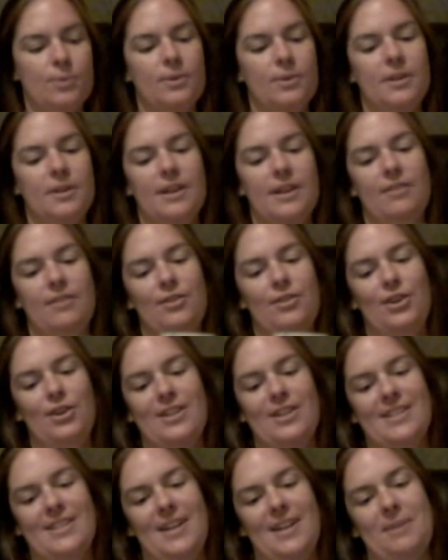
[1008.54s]
wanted to give you
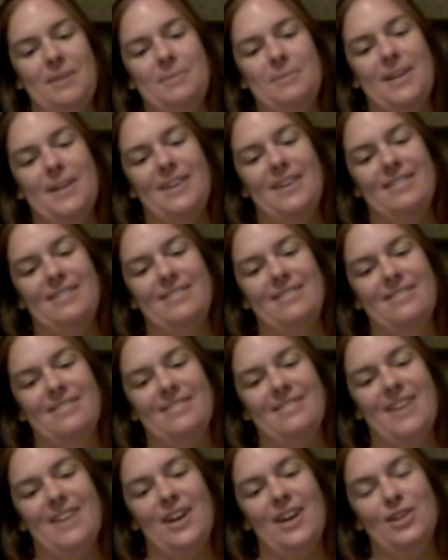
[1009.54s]
guys that update.
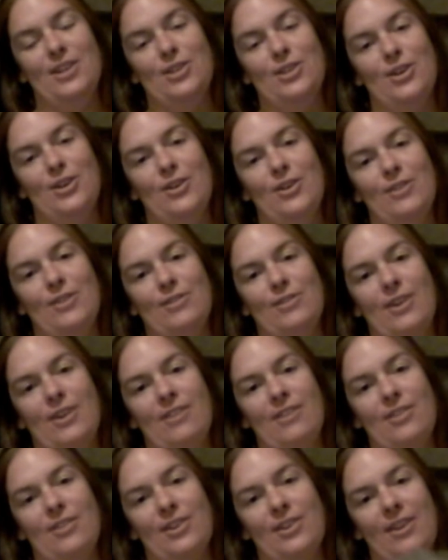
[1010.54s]
I could talk on
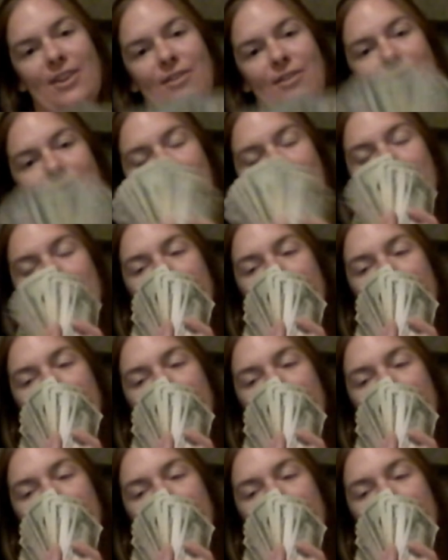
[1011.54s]
forever and ever.